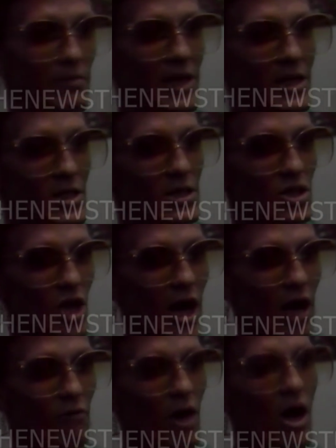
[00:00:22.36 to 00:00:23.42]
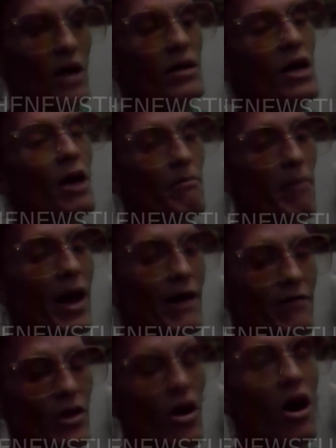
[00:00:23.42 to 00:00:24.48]
Sharon and Cheryl, the first
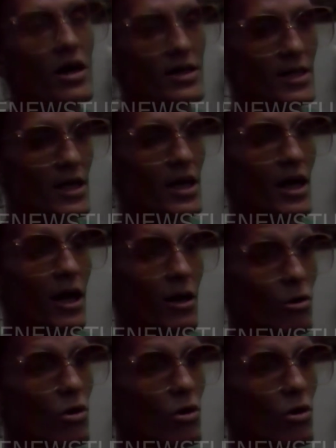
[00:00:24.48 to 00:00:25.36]
thing they asked me was if they